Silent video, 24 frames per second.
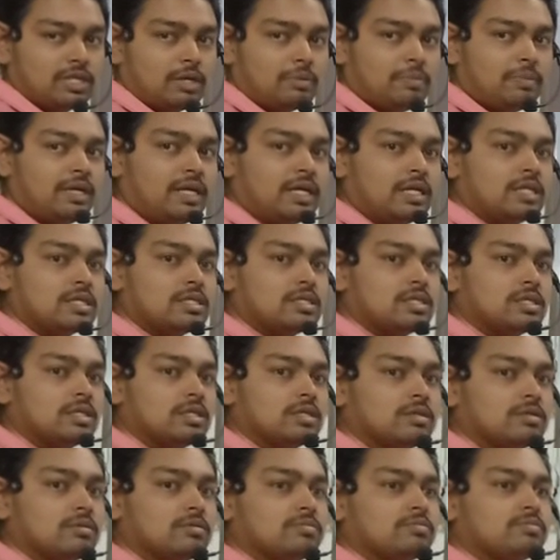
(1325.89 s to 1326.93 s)
That means
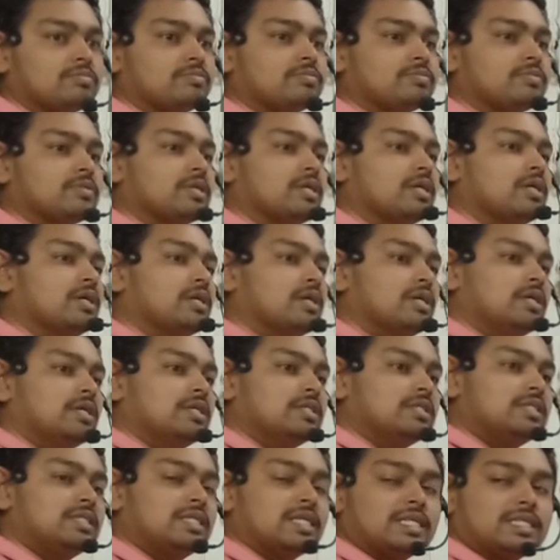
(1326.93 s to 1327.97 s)

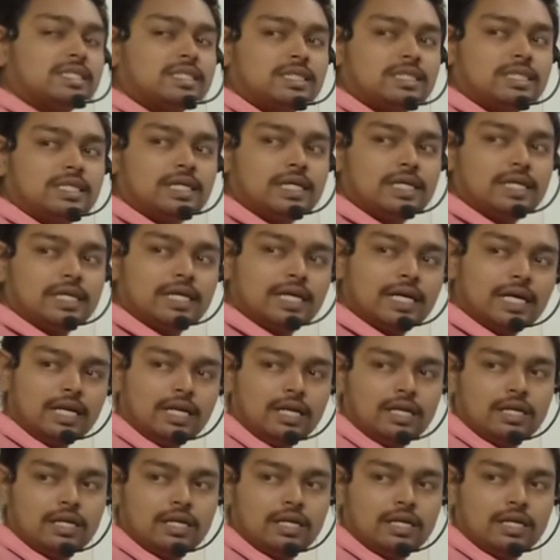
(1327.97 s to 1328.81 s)
6th year,